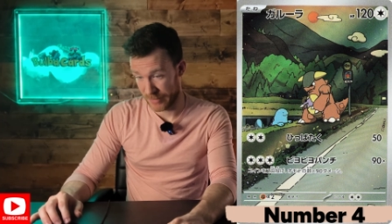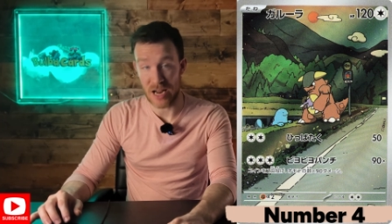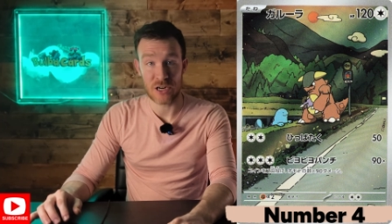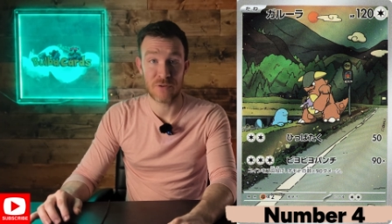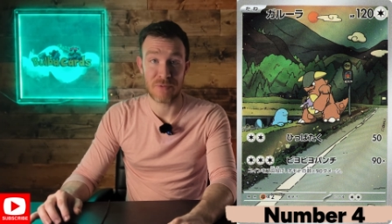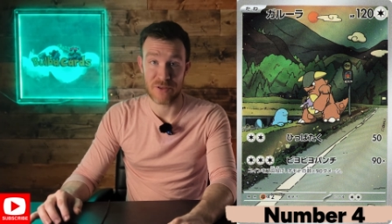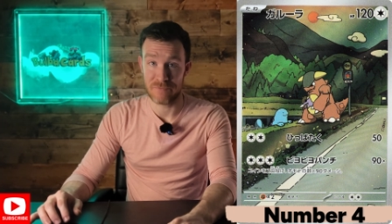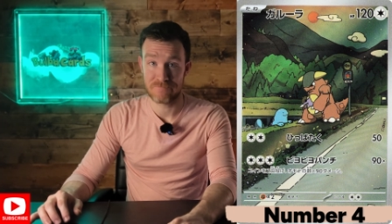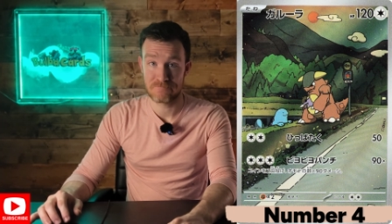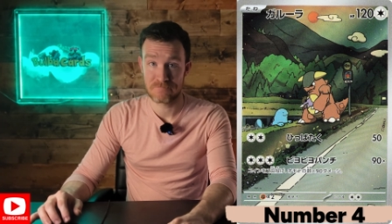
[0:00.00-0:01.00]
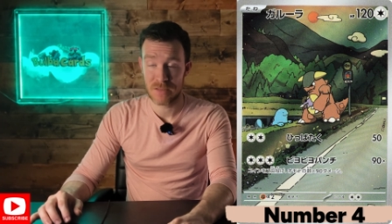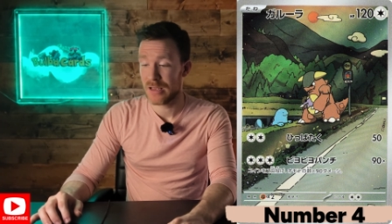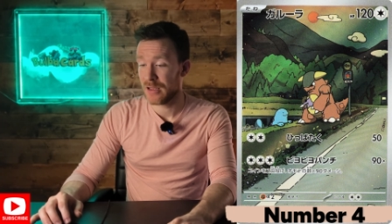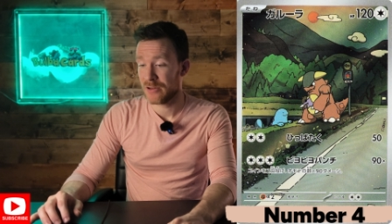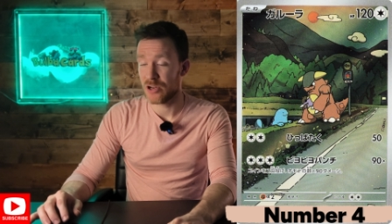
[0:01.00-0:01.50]
Not a good mother.
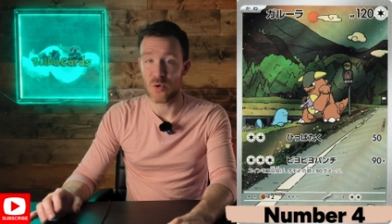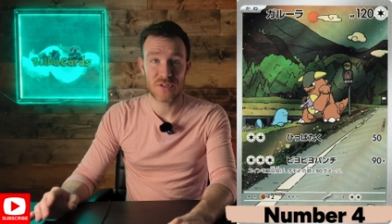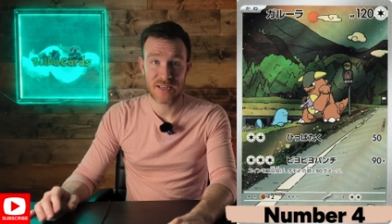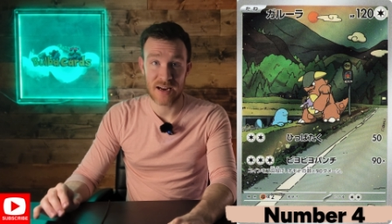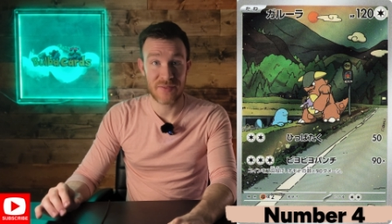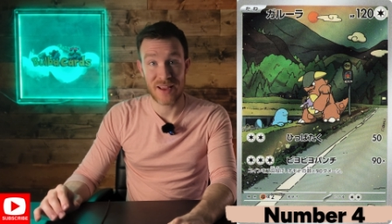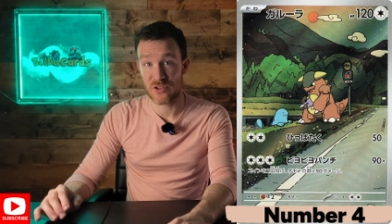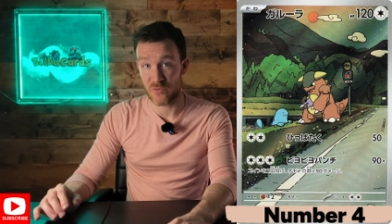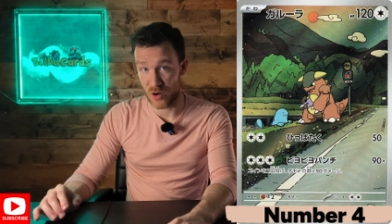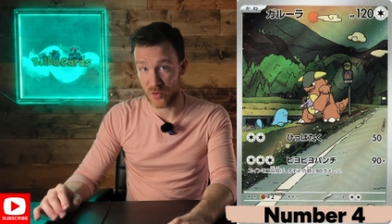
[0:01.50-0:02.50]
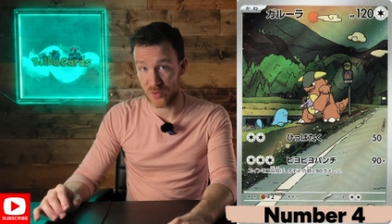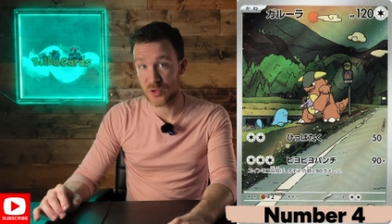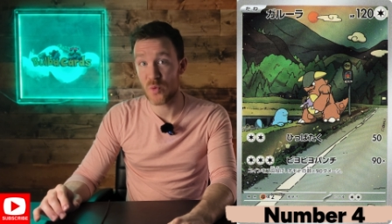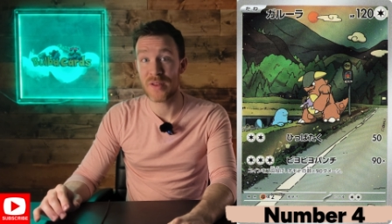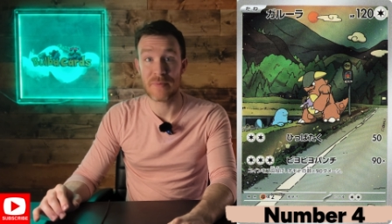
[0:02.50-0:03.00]
Don't stand on the edge of roads
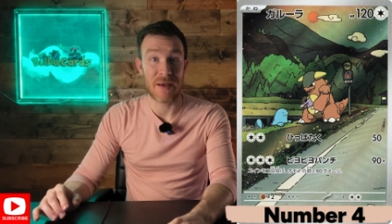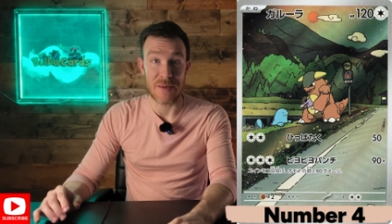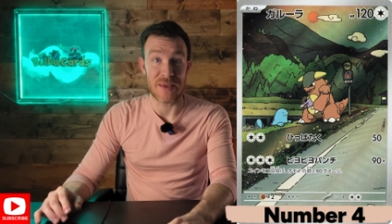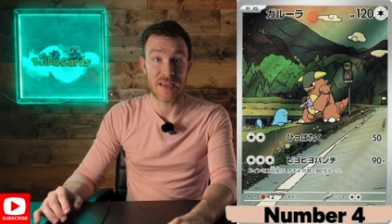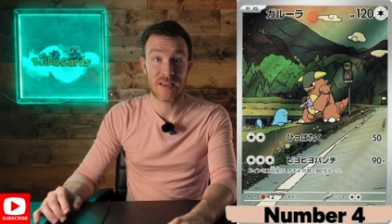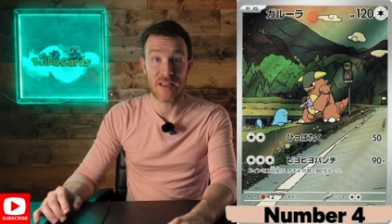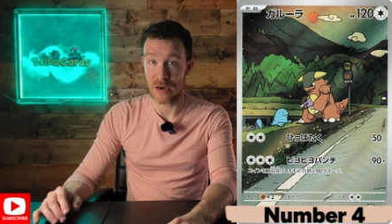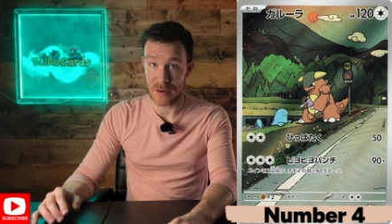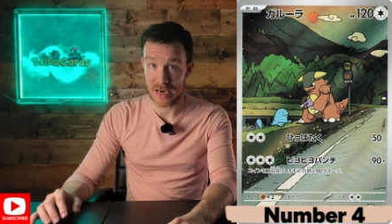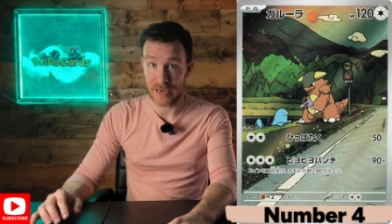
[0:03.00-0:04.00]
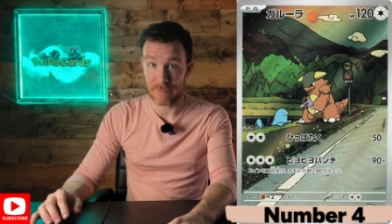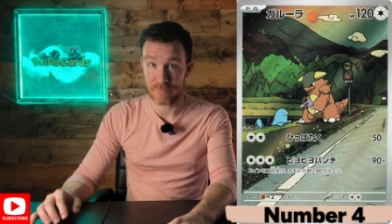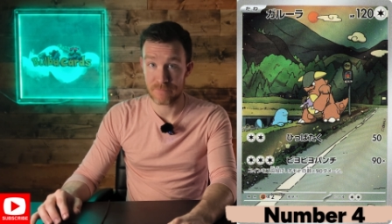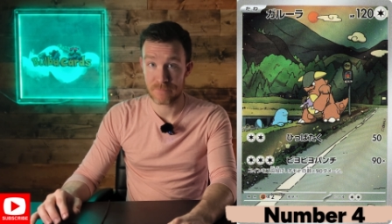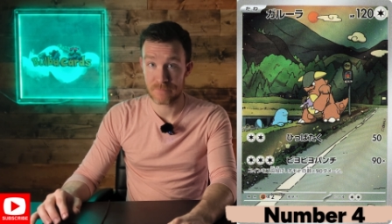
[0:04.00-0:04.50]
with a baby in your pocket,
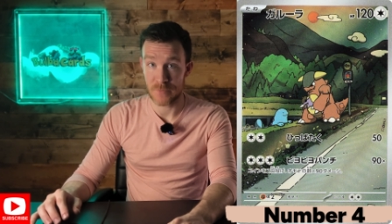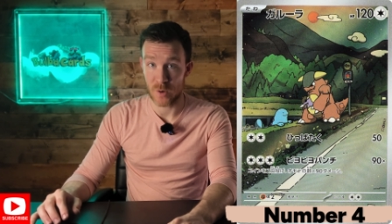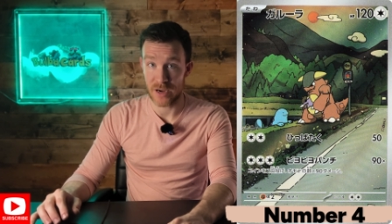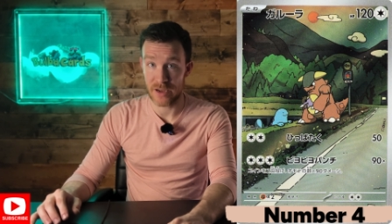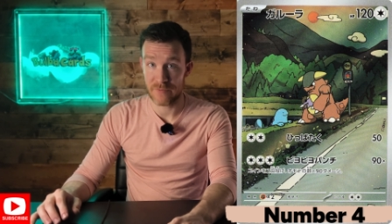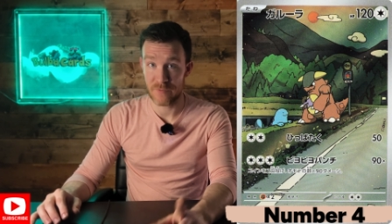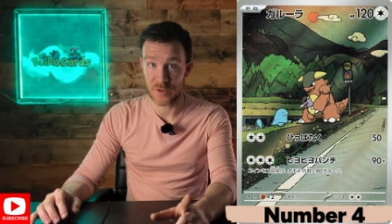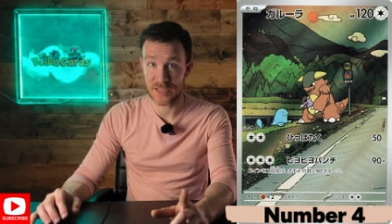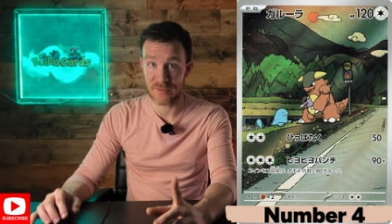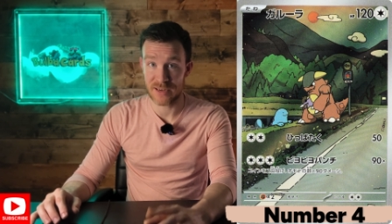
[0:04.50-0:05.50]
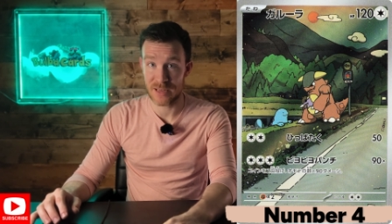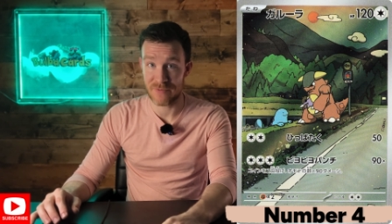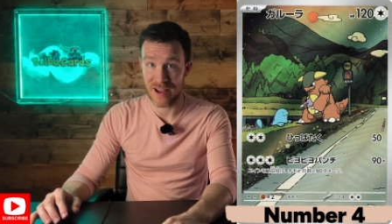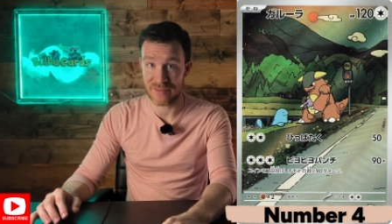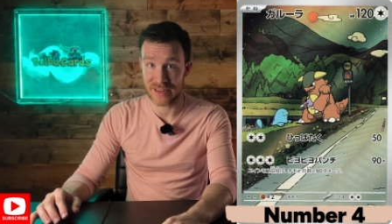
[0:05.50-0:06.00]
okay? First safety tip of
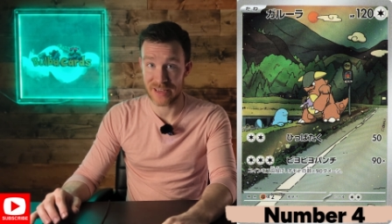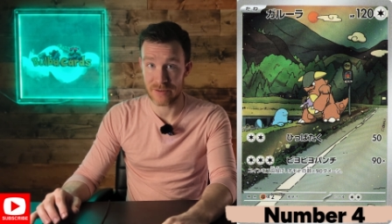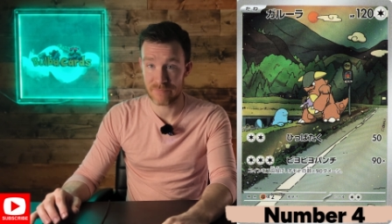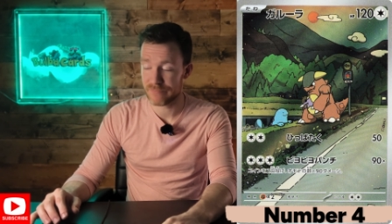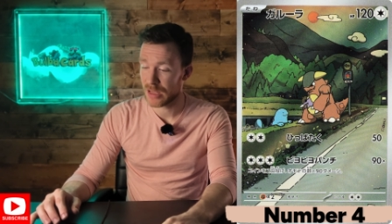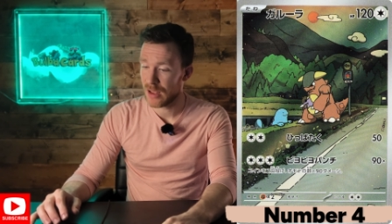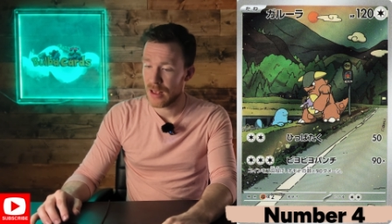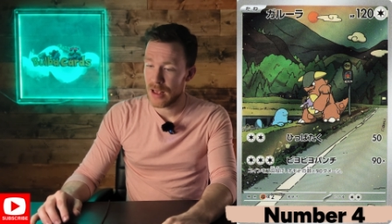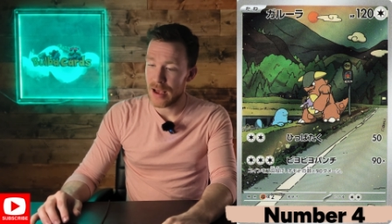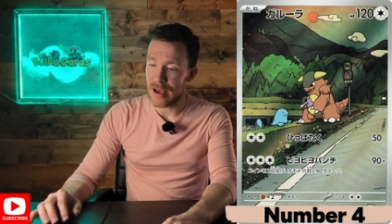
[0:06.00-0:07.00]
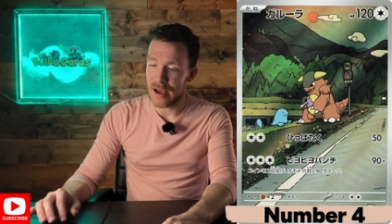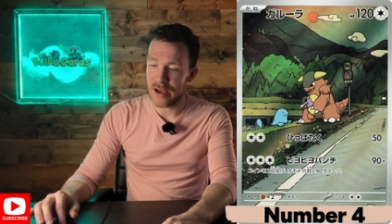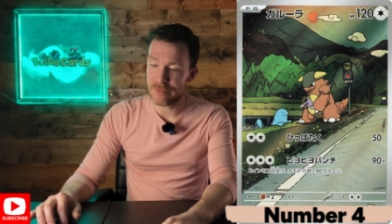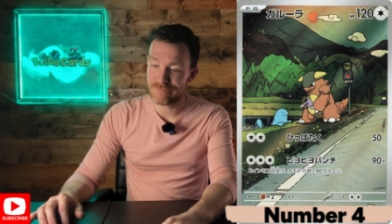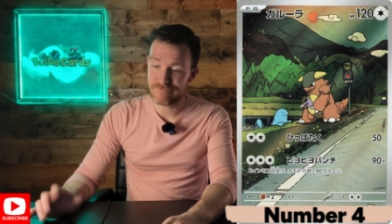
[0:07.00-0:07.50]
having a kid.
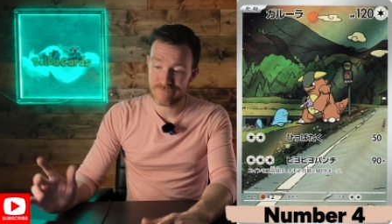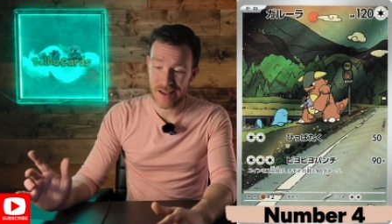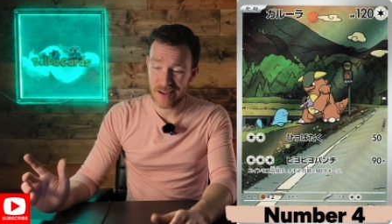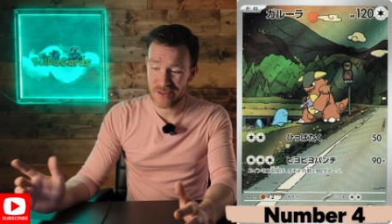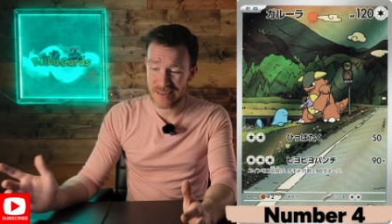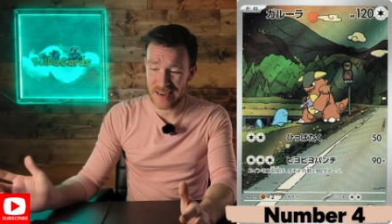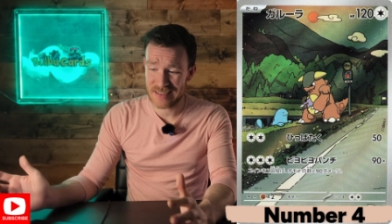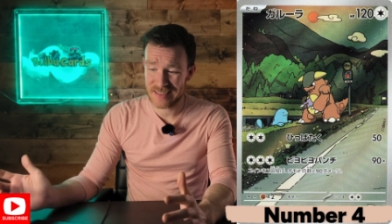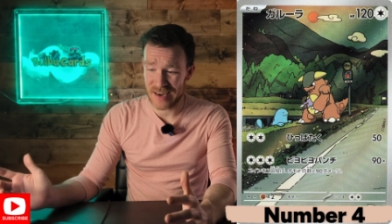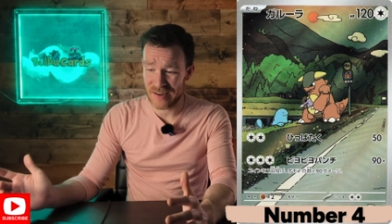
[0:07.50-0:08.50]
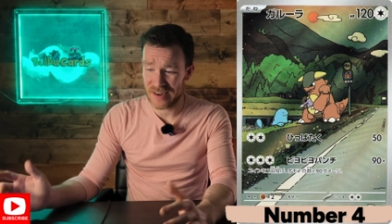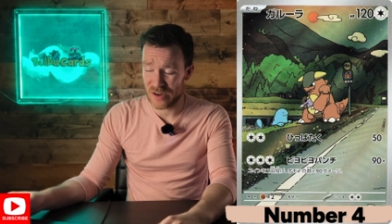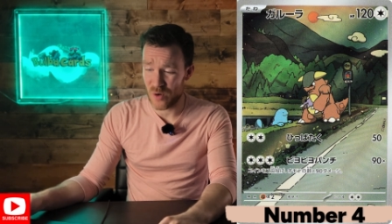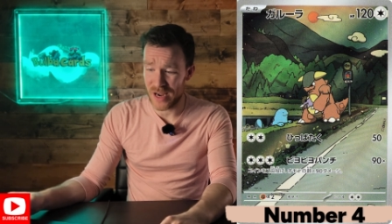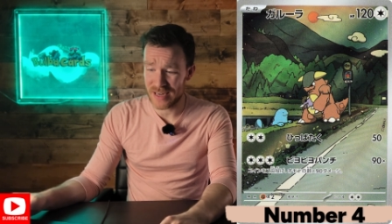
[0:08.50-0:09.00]
And it's just kind of staring at a
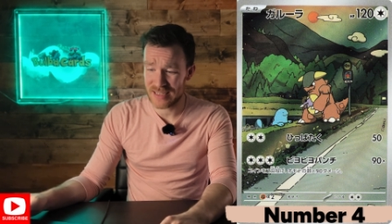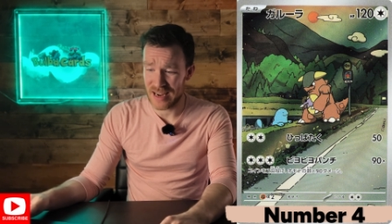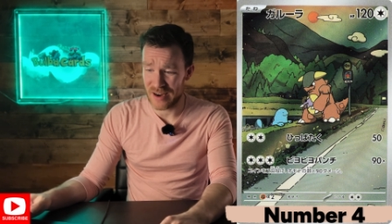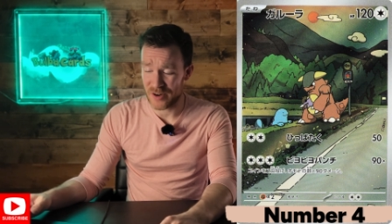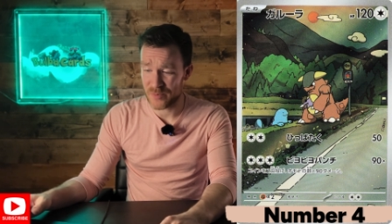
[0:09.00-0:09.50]
Quagsire.